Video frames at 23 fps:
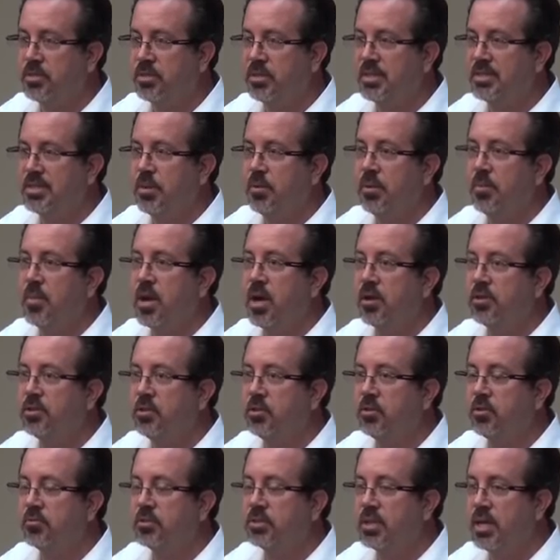and that's how we
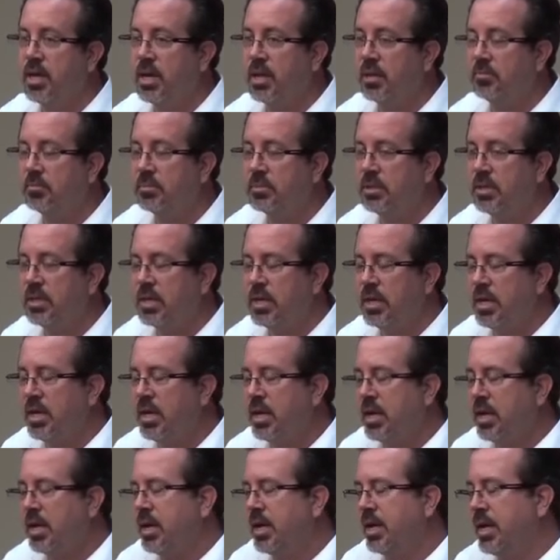monitor you over time.
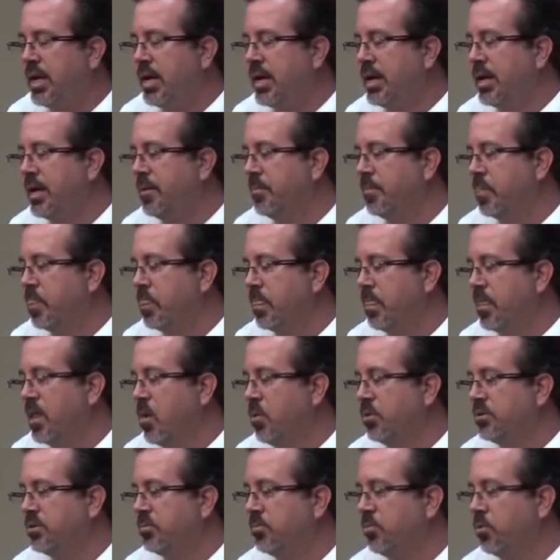Now,
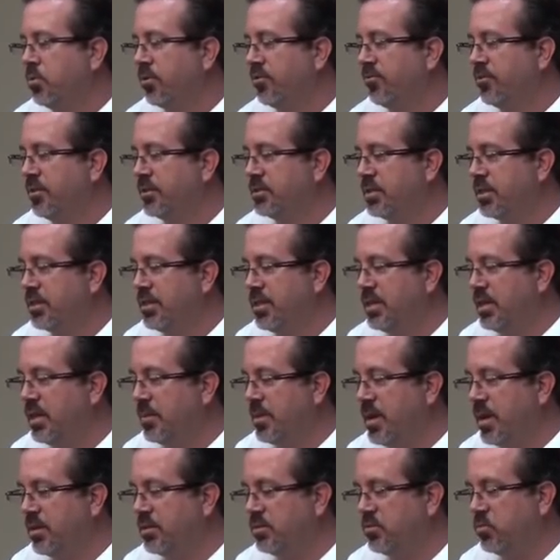what's important for us to think
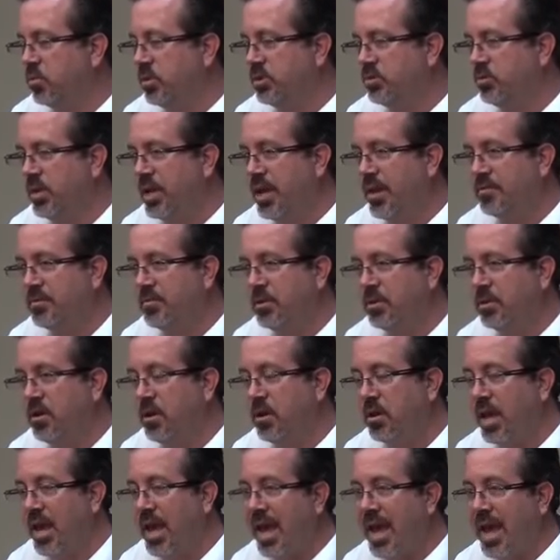about is once we have something
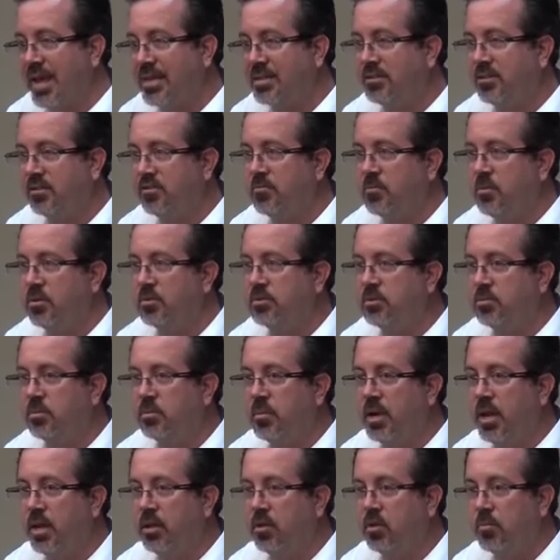called active multiple
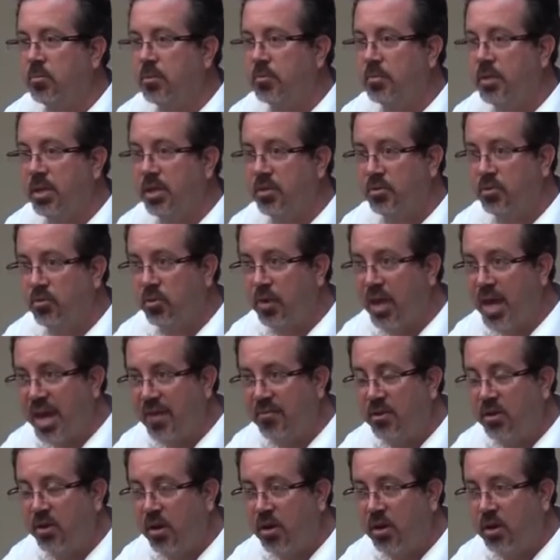myeloma, meaning you're
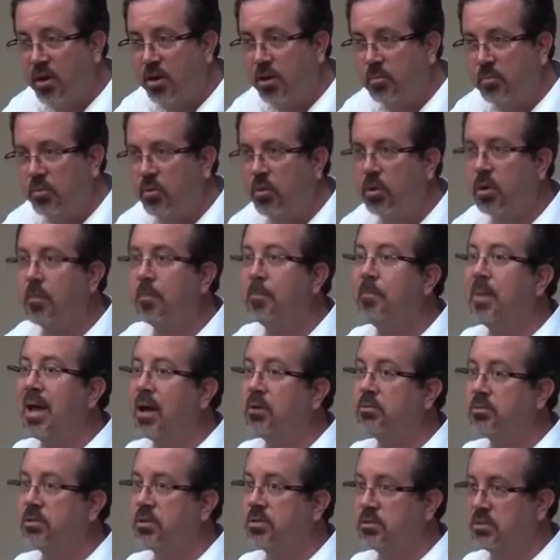having harm or
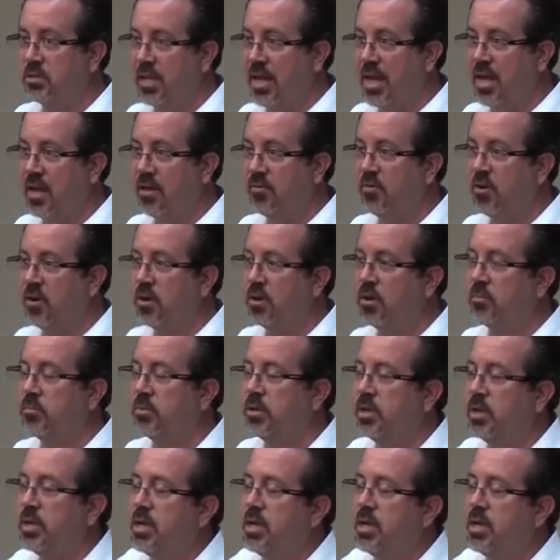about to have harm,